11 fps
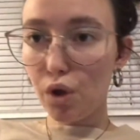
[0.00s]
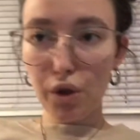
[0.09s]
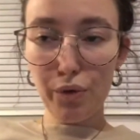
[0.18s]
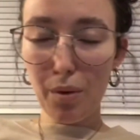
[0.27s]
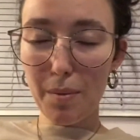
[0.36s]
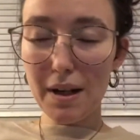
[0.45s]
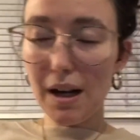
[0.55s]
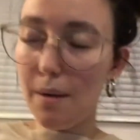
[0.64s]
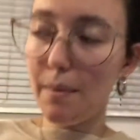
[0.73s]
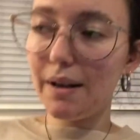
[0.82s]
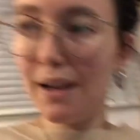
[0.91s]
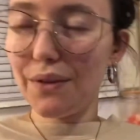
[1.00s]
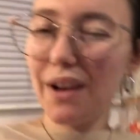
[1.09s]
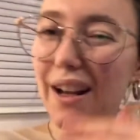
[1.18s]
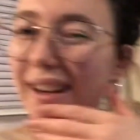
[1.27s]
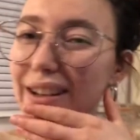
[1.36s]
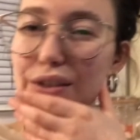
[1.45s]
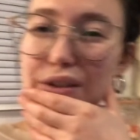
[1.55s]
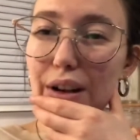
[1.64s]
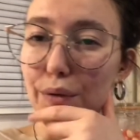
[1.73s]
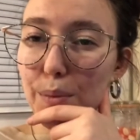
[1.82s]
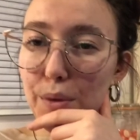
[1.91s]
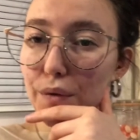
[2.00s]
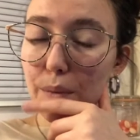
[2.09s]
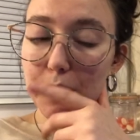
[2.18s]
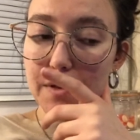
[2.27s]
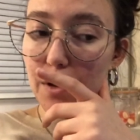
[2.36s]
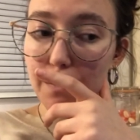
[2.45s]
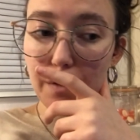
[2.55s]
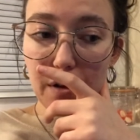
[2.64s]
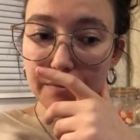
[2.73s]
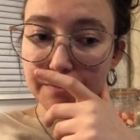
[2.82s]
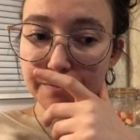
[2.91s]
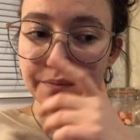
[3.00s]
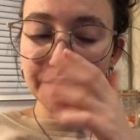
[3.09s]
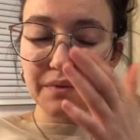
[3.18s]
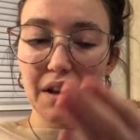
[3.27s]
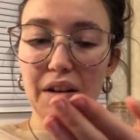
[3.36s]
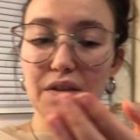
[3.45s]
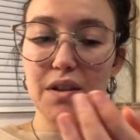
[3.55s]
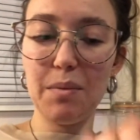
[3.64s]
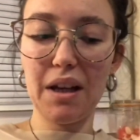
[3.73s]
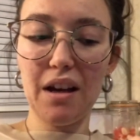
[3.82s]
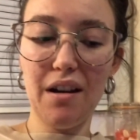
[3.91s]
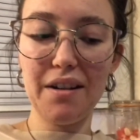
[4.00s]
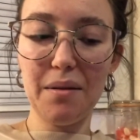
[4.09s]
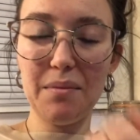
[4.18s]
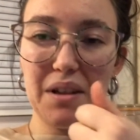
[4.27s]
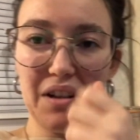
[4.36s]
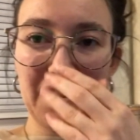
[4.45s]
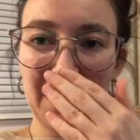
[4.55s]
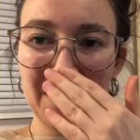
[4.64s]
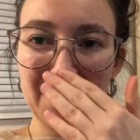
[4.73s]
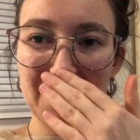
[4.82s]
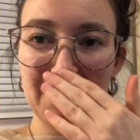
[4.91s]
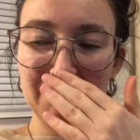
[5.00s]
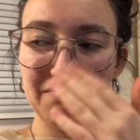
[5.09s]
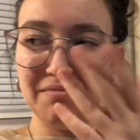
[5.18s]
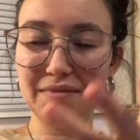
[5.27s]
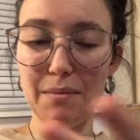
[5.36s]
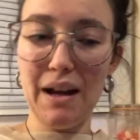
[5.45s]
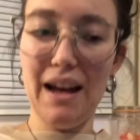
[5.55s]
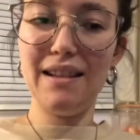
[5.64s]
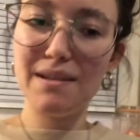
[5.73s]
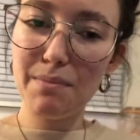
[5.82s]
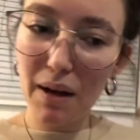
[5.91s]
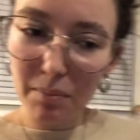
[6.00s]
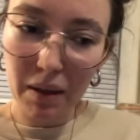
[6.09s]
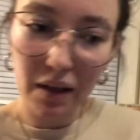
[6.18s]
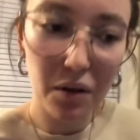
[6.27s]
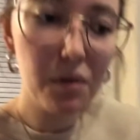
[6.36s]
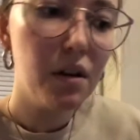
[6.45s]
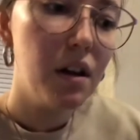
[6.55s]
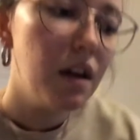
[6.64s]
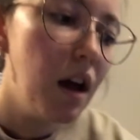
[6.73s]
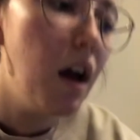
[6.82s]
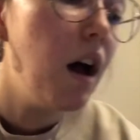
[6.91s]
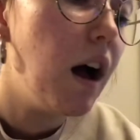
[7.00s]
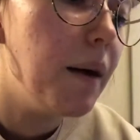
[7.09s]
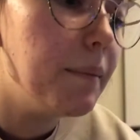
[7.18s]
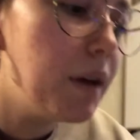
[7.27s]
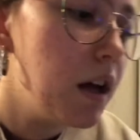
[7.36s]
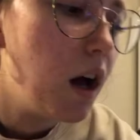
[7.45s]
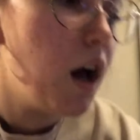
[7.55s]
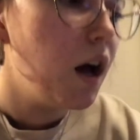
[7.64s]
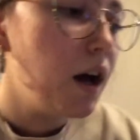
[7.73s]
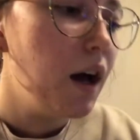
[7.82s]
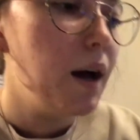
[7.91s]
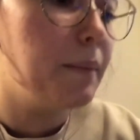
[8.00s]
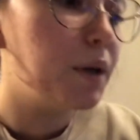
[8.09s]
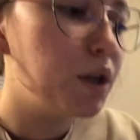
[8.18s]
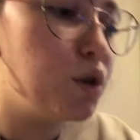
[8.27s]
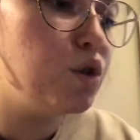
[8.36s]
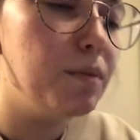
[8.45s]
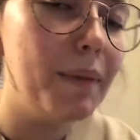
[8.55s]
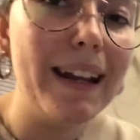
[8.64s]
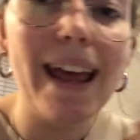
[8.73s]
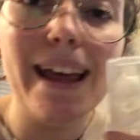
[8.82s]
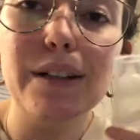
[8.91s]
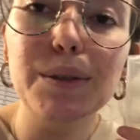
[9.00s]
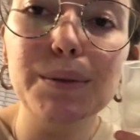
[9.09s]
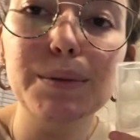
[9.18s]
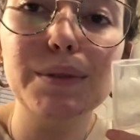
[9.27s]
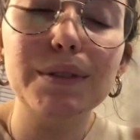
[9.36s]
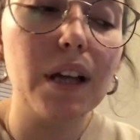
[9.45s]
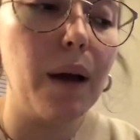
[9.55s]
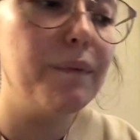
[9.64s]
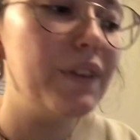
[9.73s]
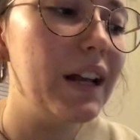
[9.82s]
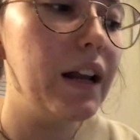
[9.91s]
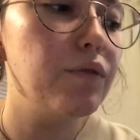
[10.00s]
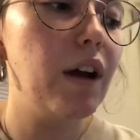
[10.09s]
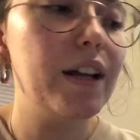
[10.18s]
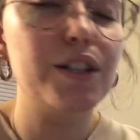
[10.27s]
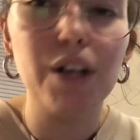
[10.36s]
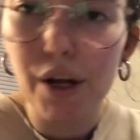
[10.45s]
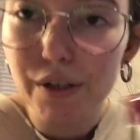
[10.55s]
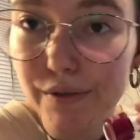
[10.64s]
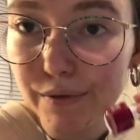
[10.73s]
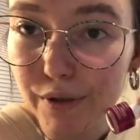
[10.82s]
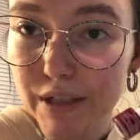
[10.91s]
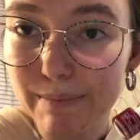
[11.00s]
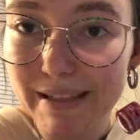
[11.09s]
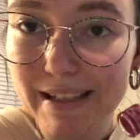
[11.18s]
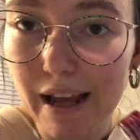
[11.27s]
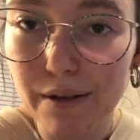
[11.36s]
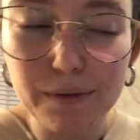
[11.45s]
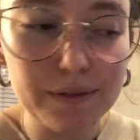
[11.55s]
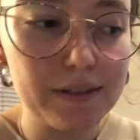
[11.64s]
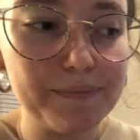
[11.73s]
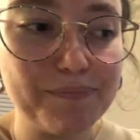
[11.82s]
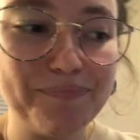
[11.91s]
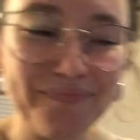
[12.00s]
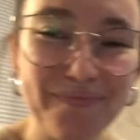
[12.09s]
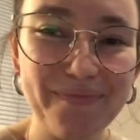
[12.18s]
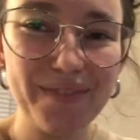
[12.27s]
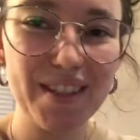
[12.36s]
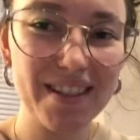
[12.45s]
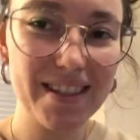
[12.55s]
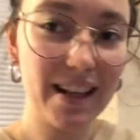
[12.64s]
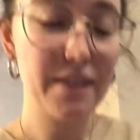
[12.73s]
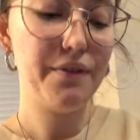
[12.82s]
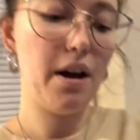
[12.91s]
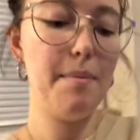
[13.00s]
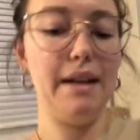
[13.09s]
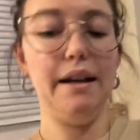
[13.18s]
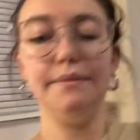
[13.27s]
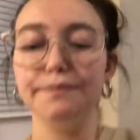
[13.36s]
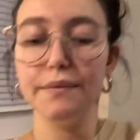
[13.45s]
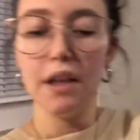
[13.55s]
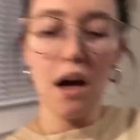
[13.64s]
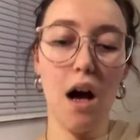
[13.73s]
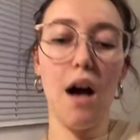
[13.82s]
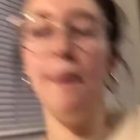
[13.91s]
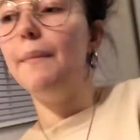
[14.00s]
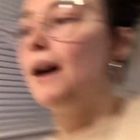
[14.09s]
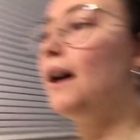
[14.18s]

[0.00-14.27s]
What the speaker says: You've probably learned by now, but I literally never move from the sofa. I've just been cutting up gherkins. My hands smell like pickle. I'm gonna do my nails. I'm feeling red, you know, Christmas nails. That's a vibe, innit?